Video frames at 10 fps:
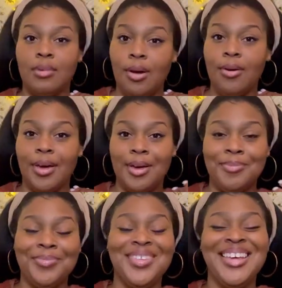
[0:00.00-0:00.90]
Okay.
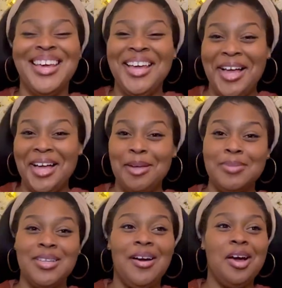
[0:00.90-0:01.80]
Um,
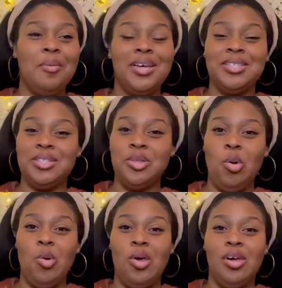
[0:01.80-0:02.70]
so I go back to
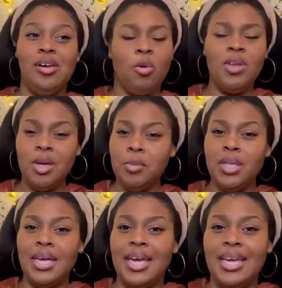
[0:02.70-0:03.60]
school. We didn't
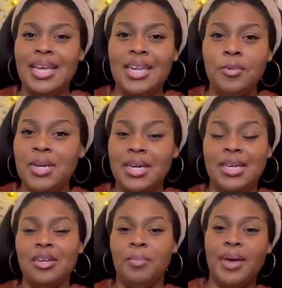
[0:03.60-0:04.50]
really end. We didn't
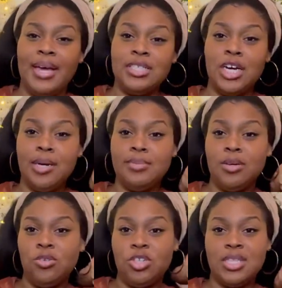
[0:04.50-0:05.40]
end on bad terms. It
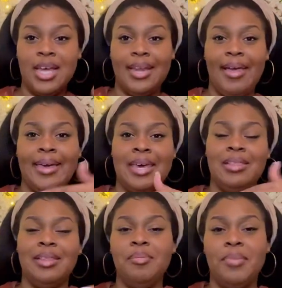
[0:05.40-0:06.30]
was just kind of like
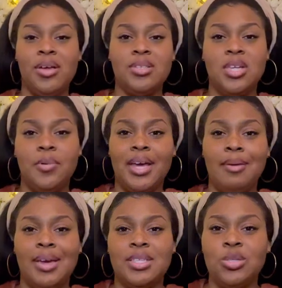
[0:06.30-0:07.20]
in limbo. So when I
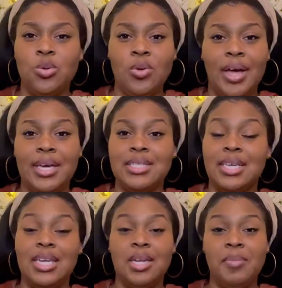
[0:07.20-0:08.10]
get back to school, I get to
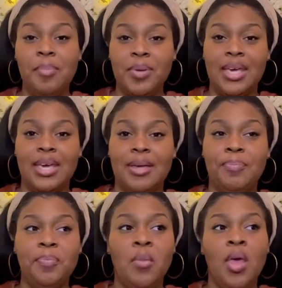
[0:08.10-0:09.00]
hitting him up
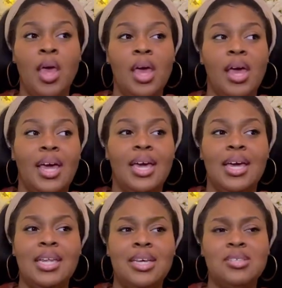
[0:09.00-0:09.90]
again.
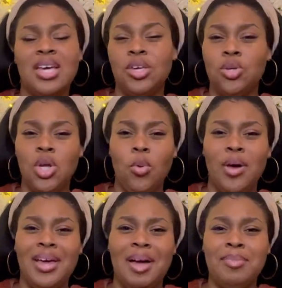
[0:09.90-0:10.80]
And he's like, you know
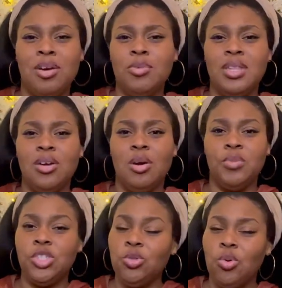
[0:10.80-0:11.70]
what? I'm not really on
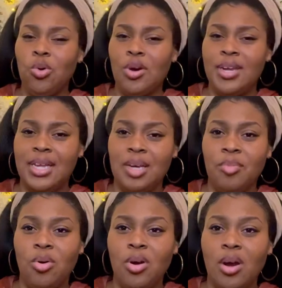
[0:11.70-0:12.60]
with you on
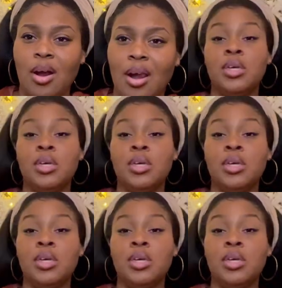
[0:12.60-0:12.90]
anymore.